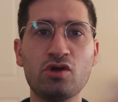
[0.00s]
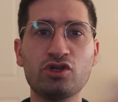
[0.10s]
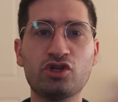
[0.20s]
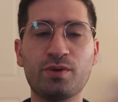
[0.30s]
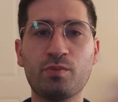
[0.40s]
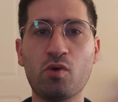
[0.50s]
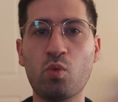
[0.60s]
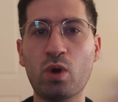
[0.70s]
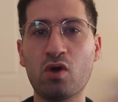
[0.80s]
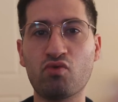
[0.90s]
You should be more
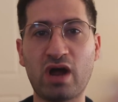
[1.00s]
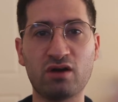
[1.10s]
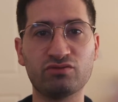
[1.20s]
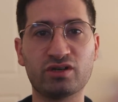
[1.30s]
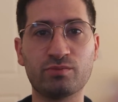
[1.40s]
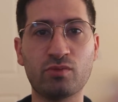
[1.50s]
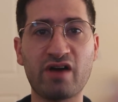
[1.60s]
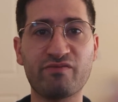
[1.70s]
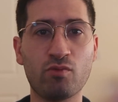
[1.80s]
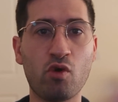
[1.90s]
well-rounded and
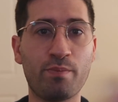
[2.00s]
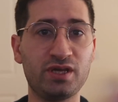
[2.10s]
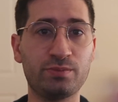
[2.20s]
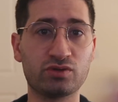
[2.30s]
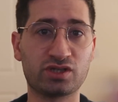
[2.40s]
have more people